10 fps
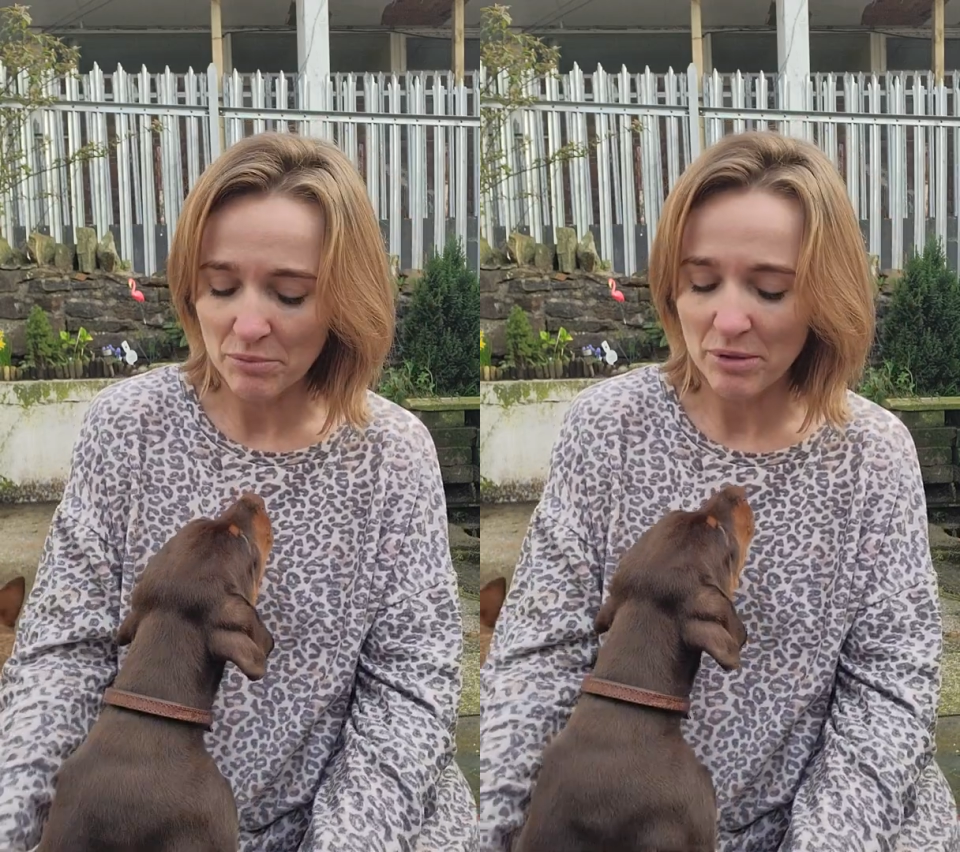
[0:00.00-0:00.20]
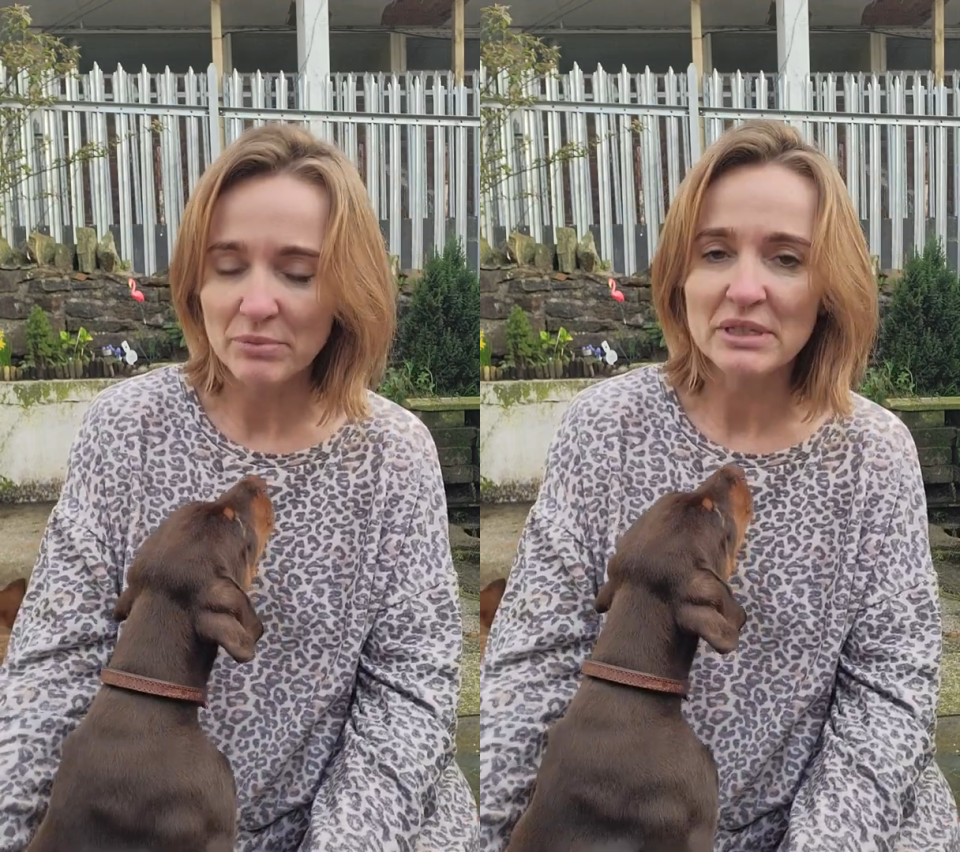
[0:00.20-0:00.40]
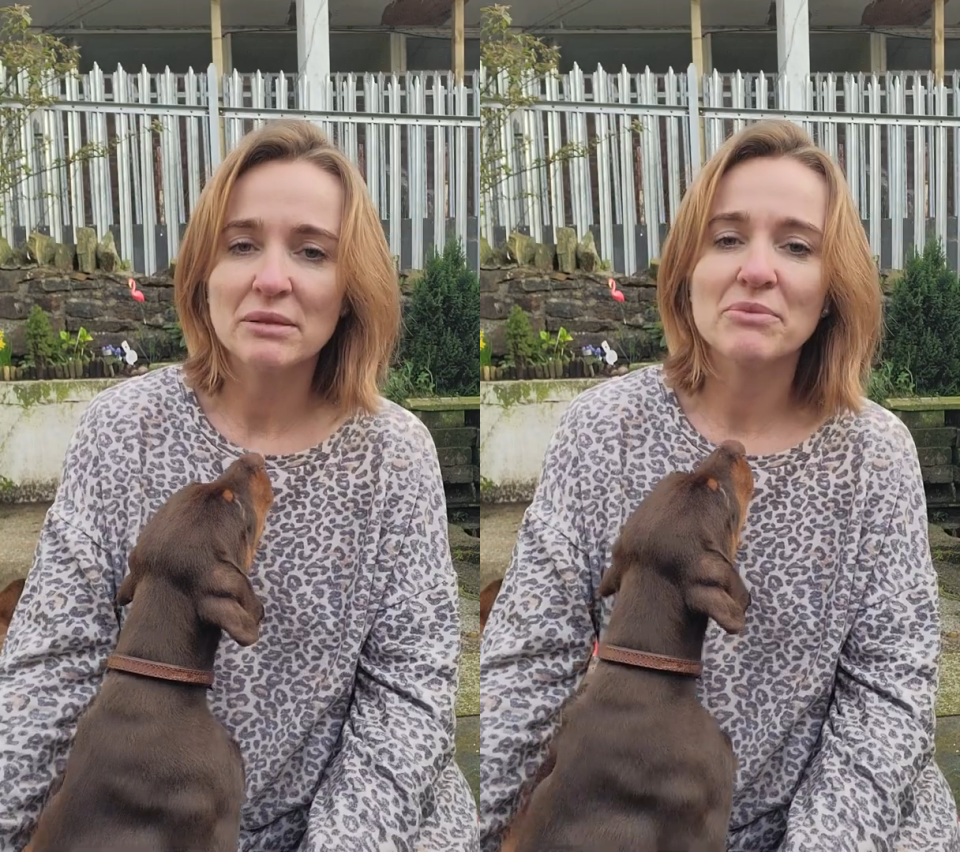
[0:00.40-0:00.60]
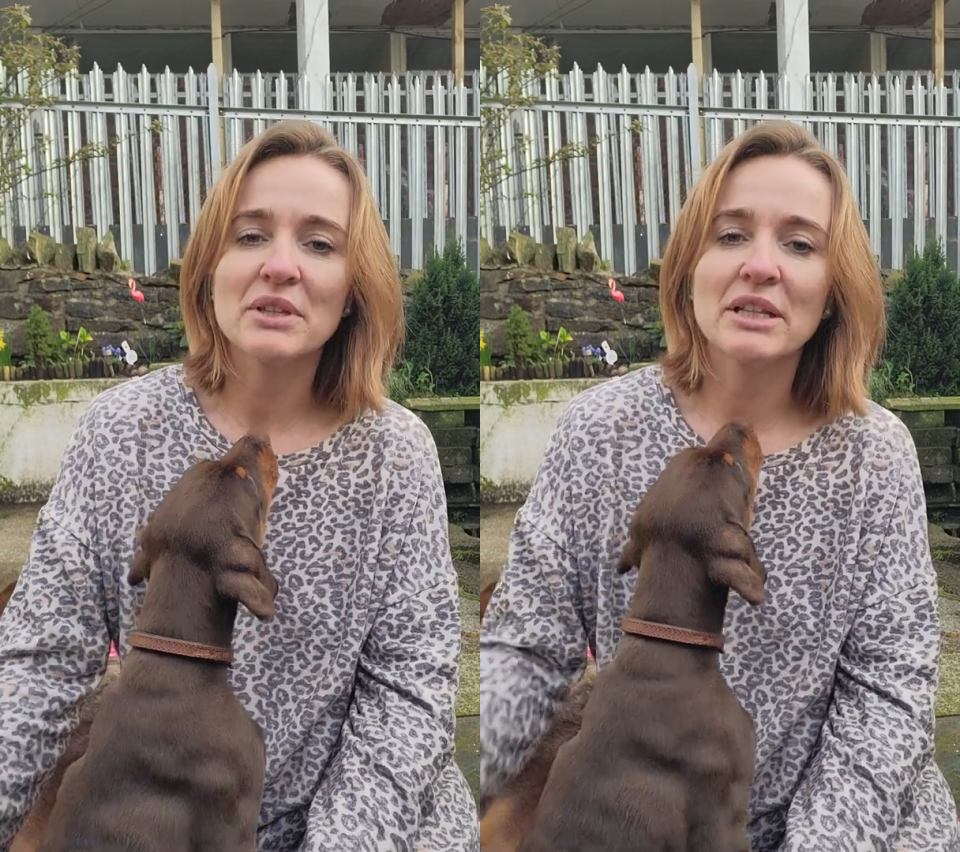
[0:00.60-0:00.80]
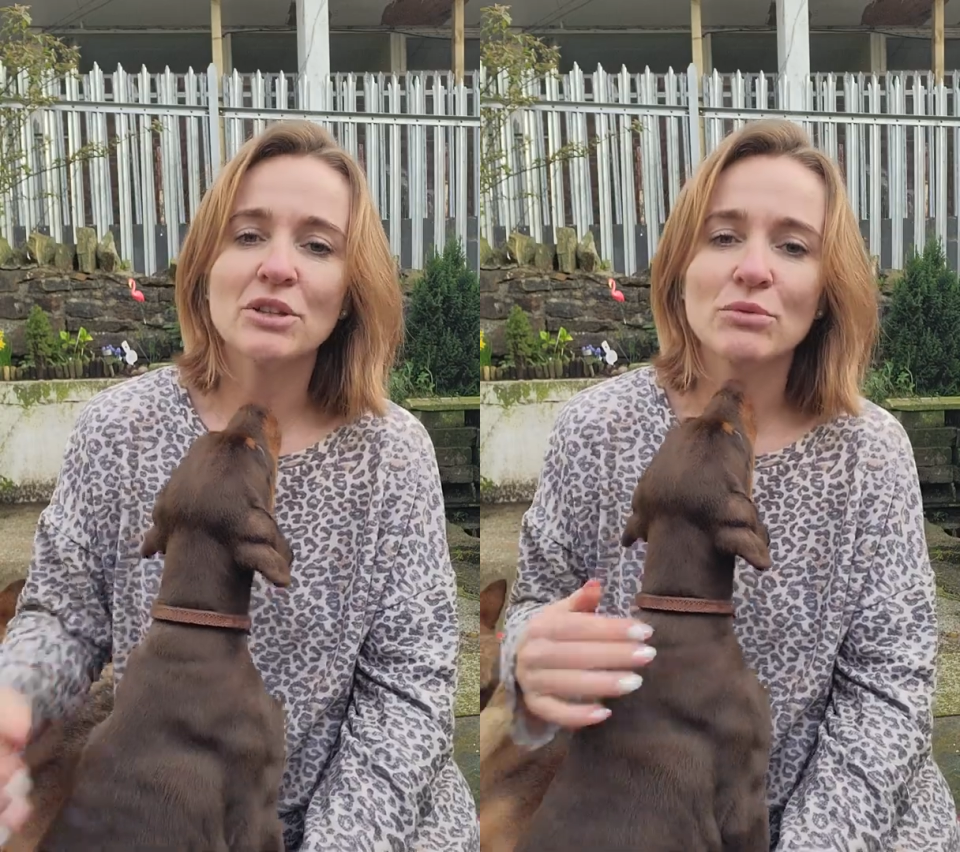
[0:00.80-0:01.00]
might be
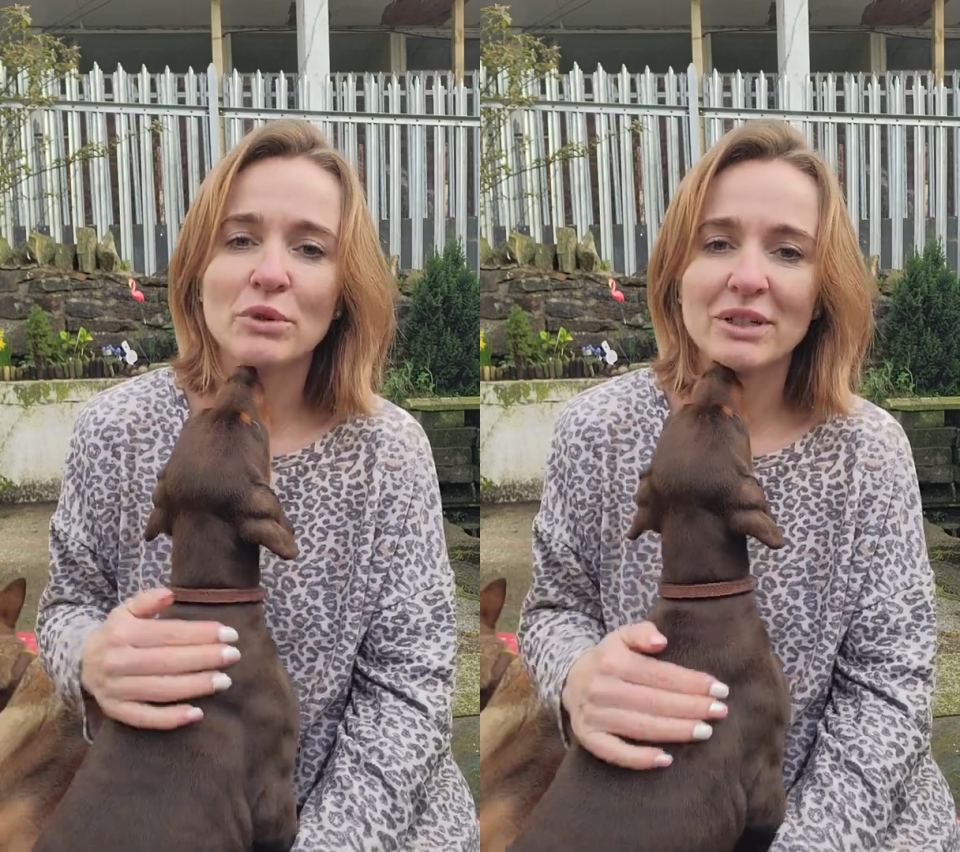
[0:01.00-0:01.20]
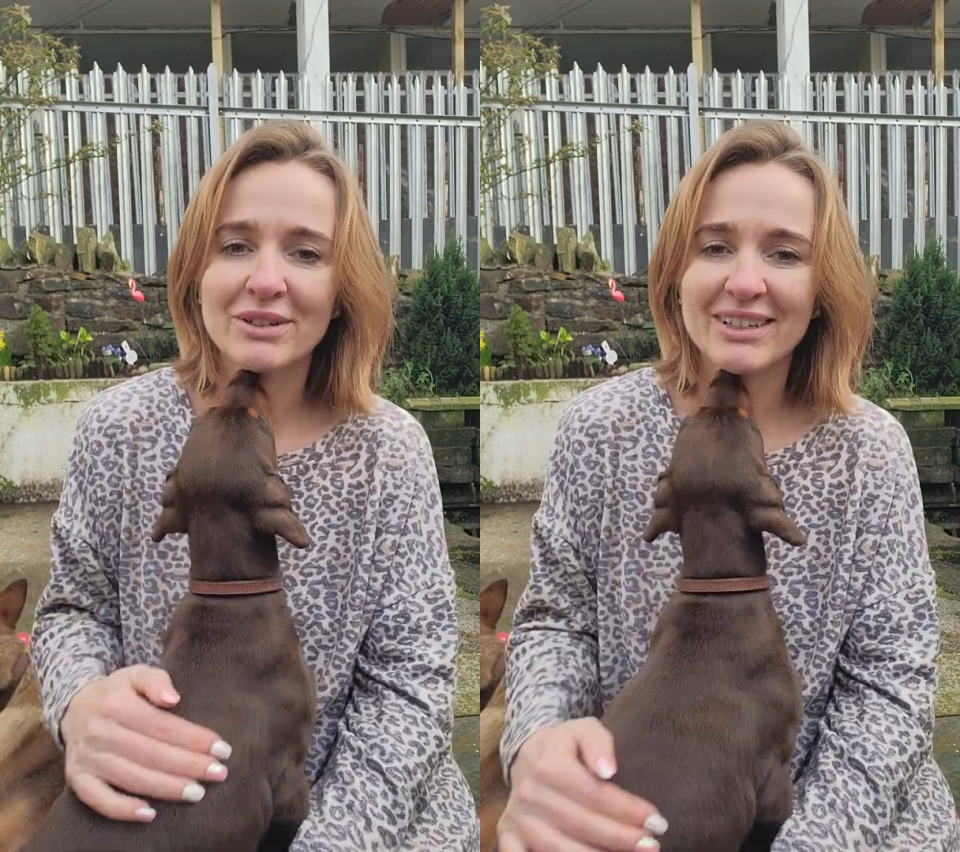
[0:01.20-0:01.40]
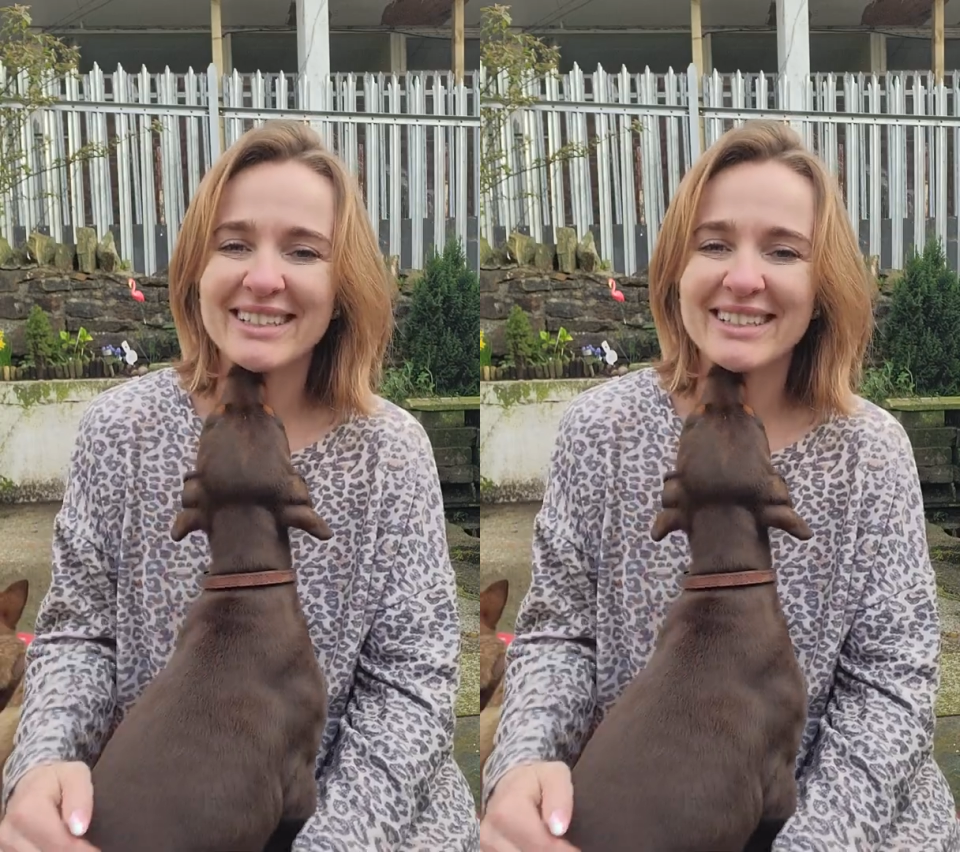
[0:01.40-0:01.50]
something that you want to look